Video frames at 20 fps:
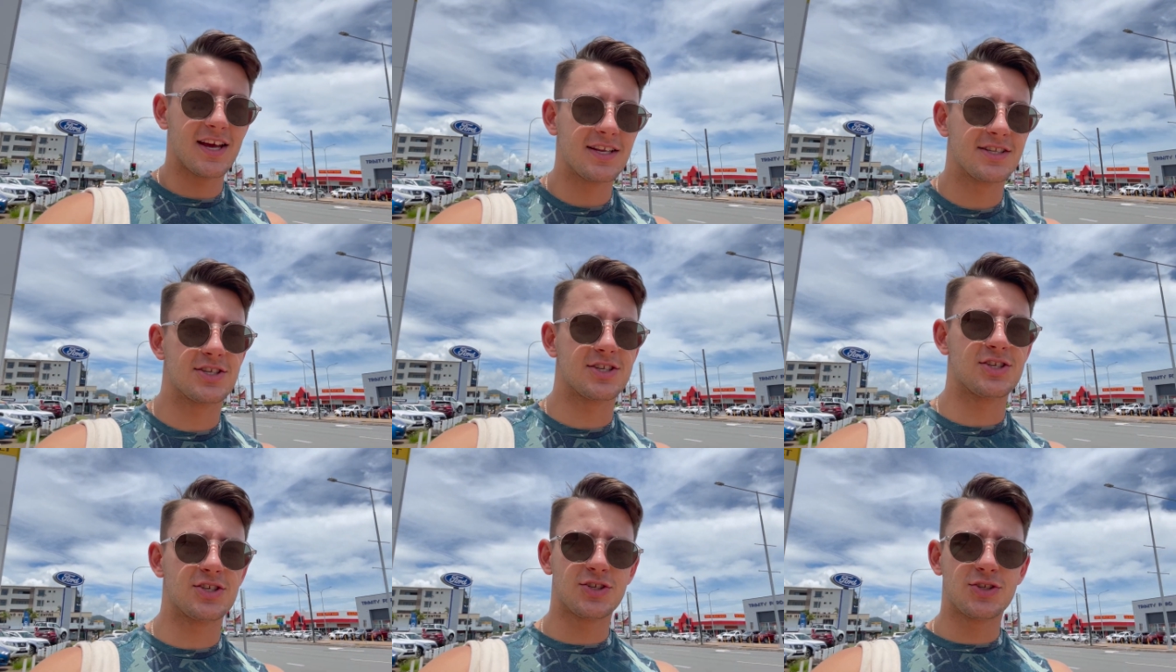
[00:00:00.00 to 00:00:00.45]

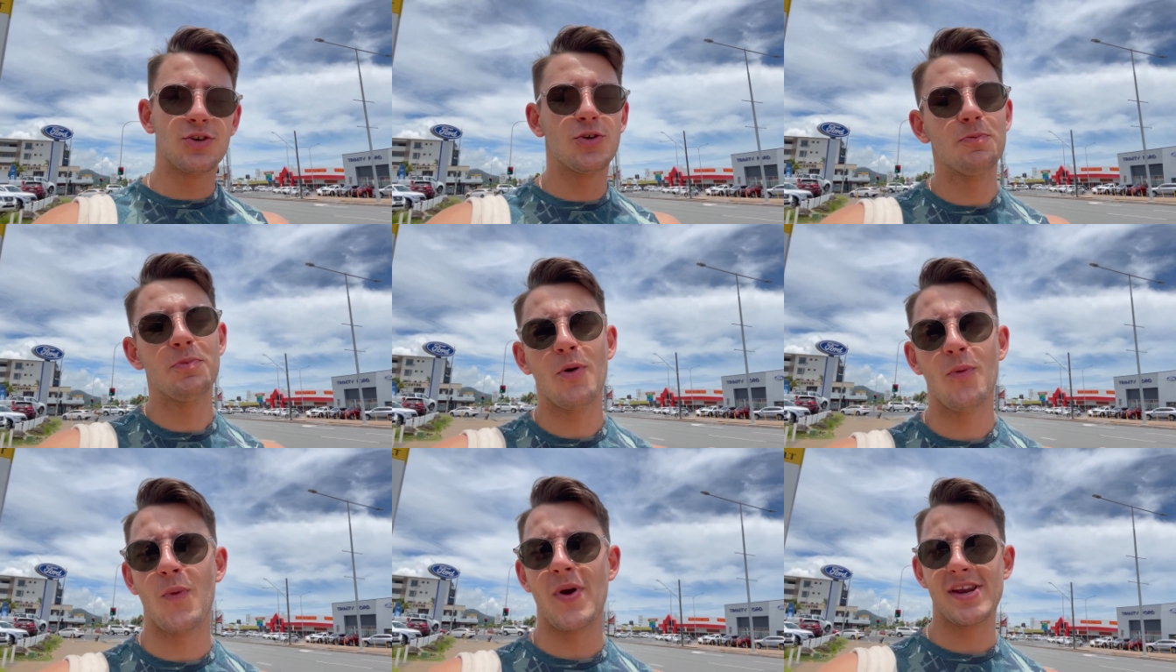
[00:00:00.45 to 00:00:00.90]
it's
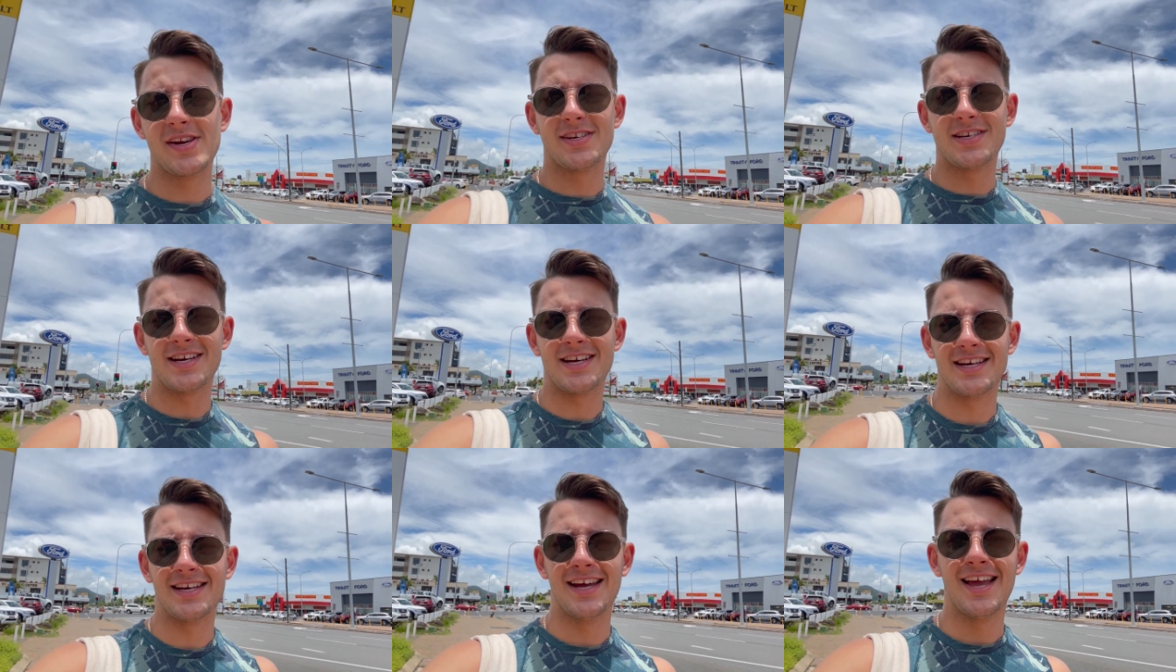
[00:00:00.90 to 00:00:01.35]
super
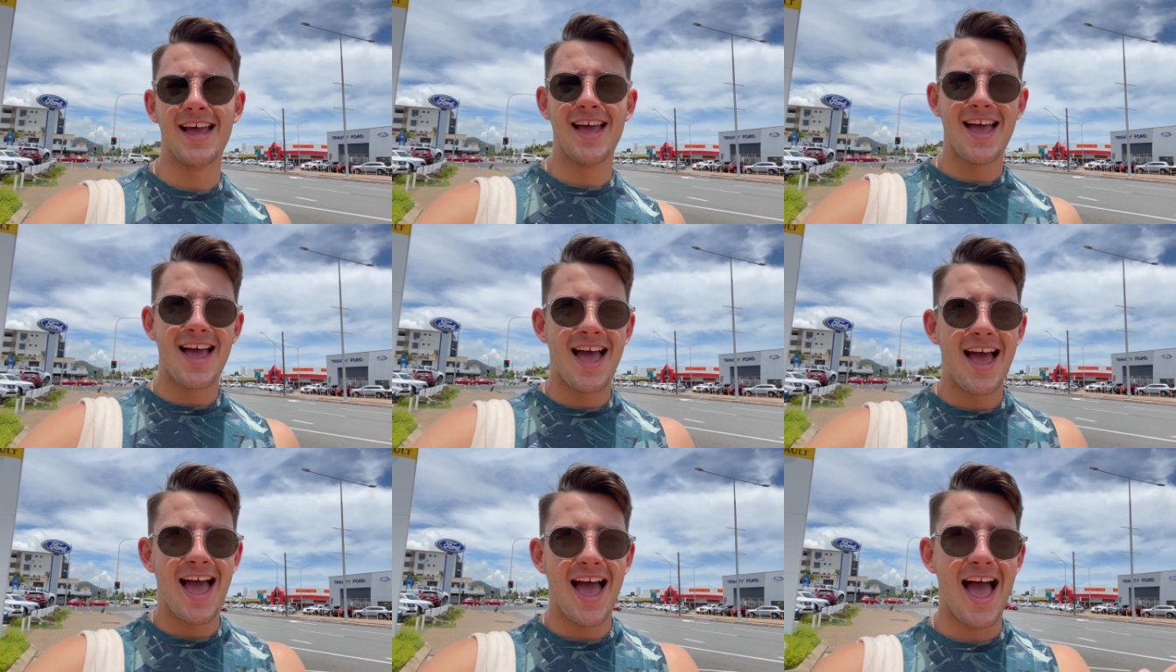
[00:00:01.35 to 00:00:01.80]
windy
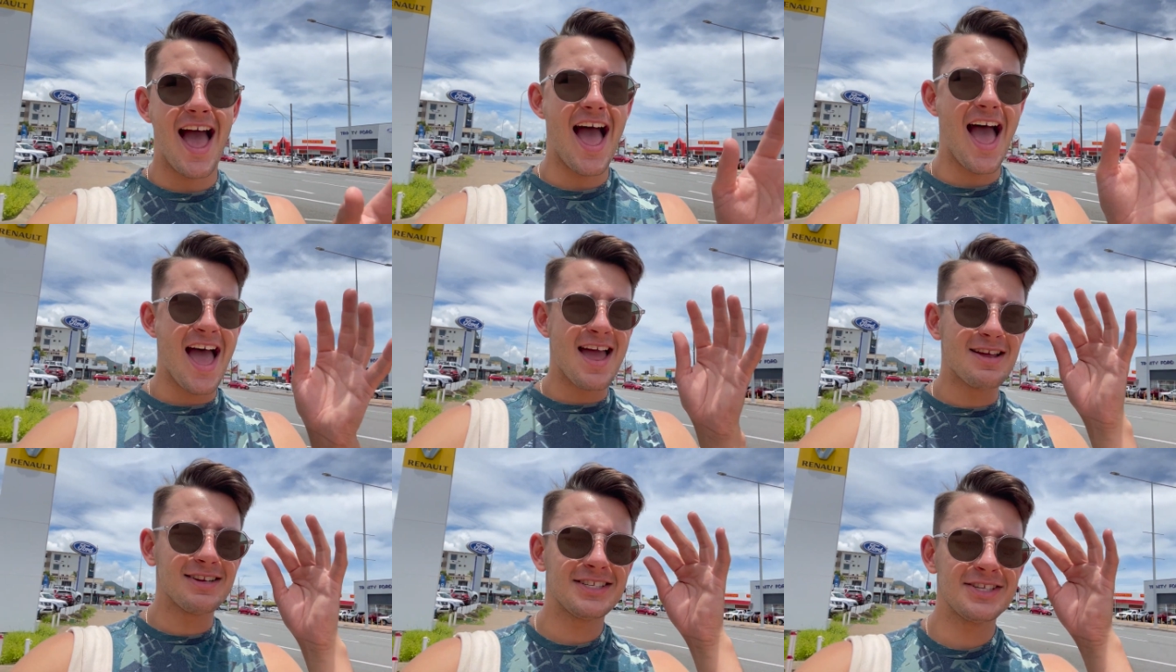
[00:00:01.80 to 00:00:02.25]

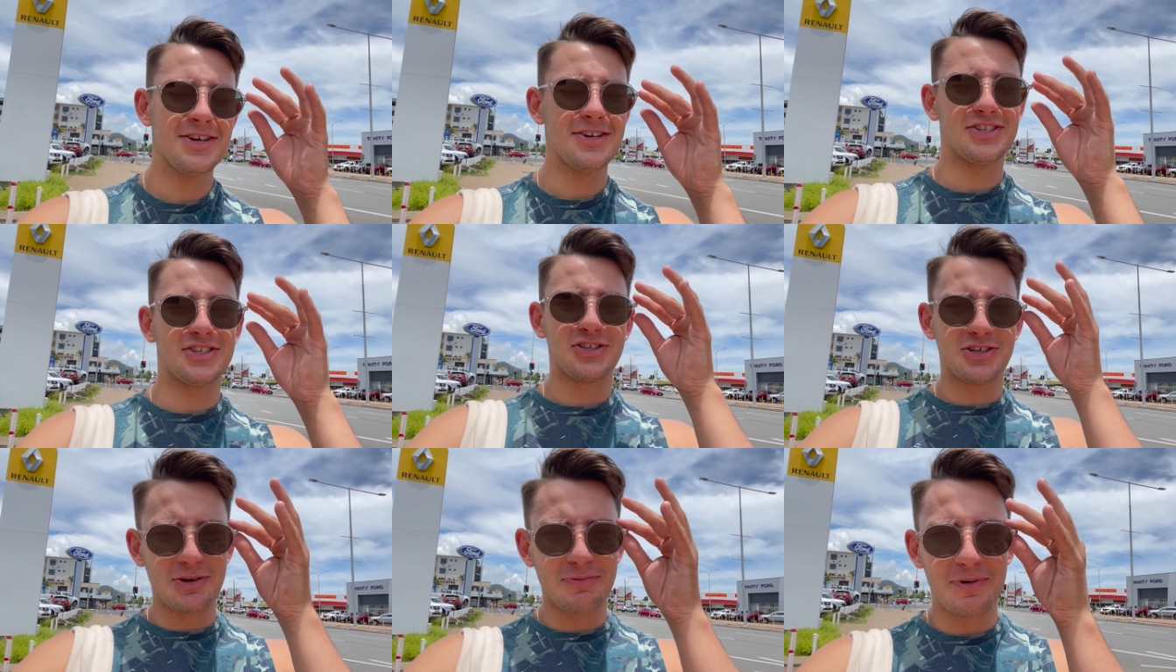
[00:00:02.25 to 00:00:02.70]
uh, it's not
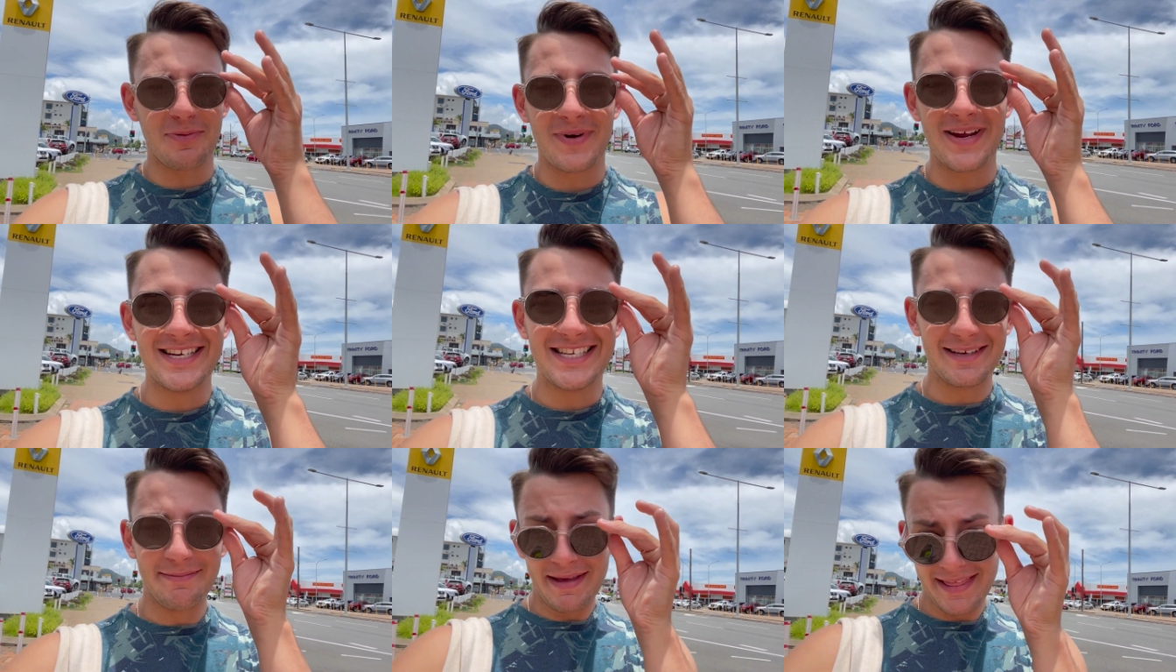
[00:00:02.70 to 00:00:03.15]
super
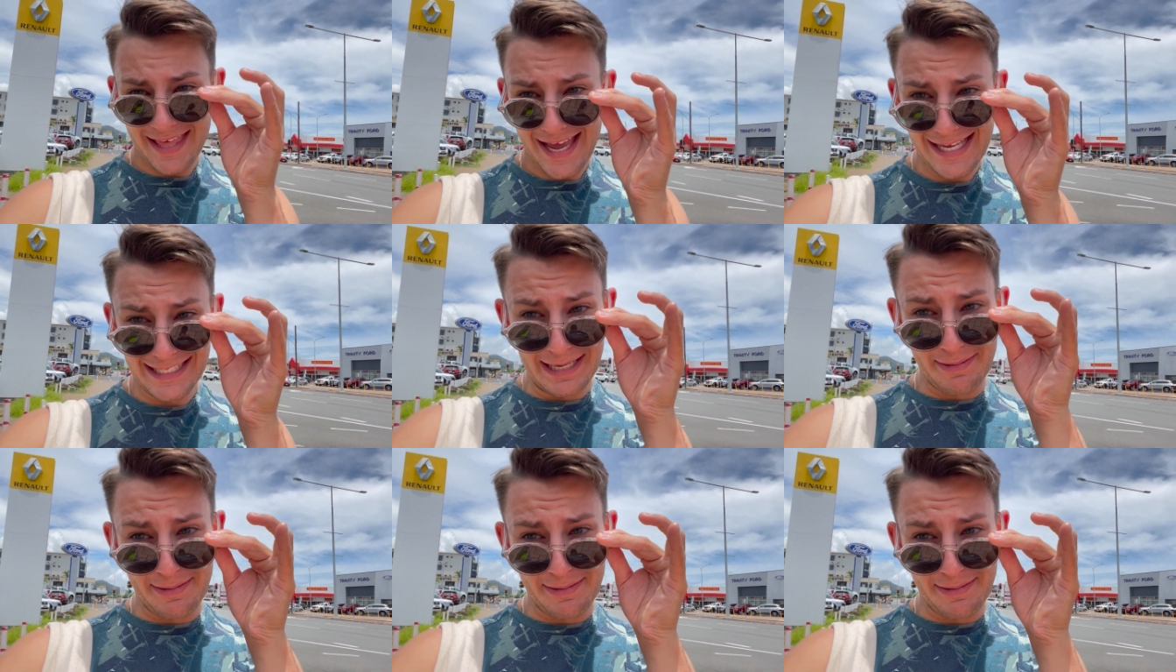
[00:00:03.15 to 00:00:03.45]
windy, but there's a